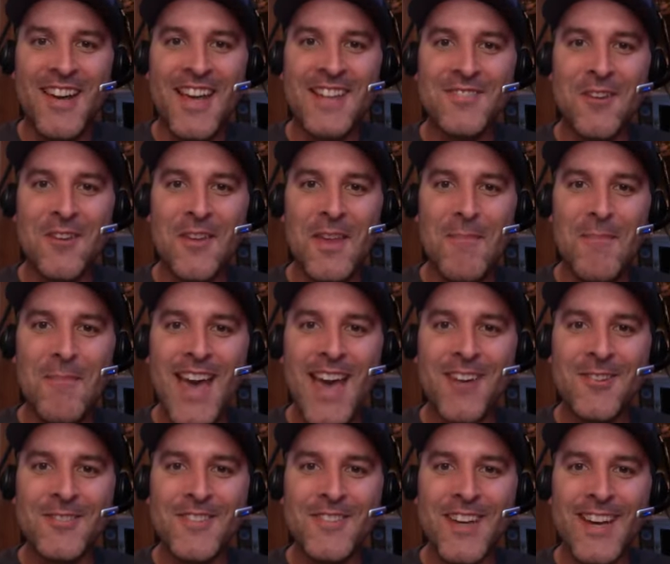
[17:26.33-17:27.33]
It's all that
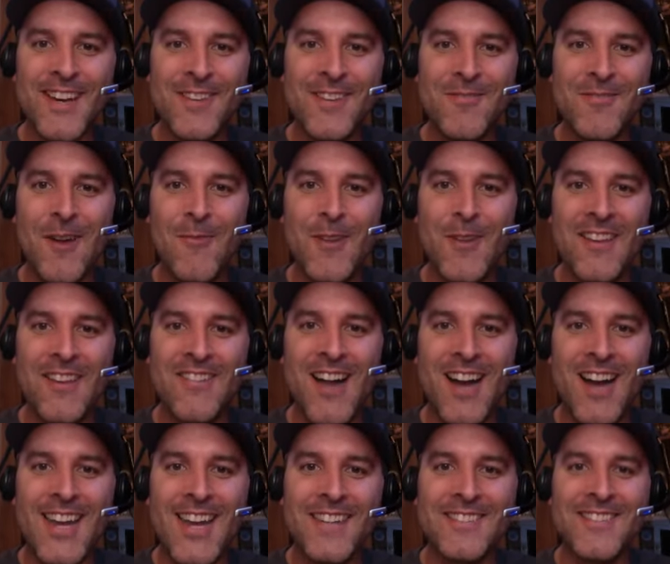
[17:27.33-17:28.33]
matters when the
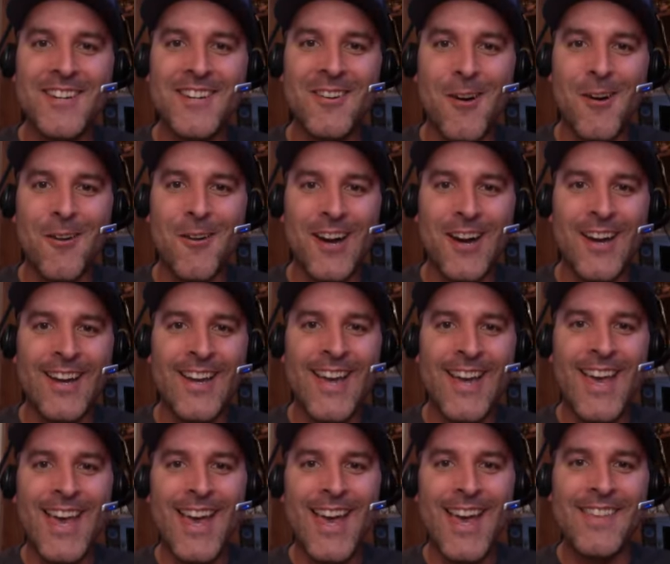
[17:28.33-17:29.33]
clock hits zero
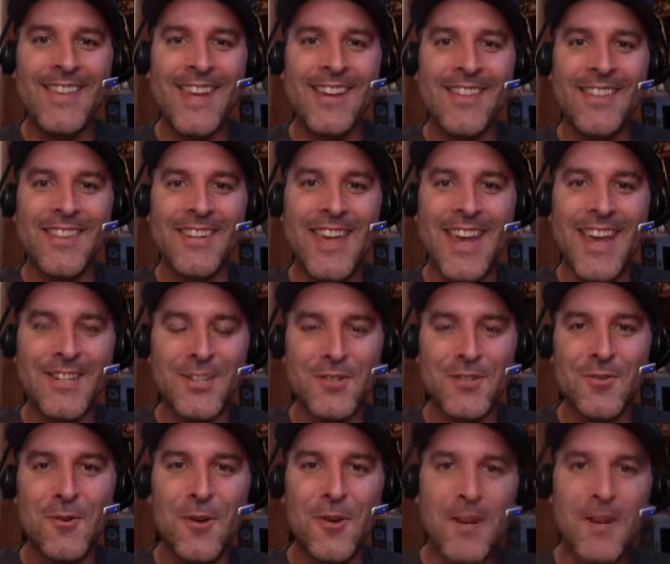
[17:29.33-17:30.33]
at the end of the day in Detroit.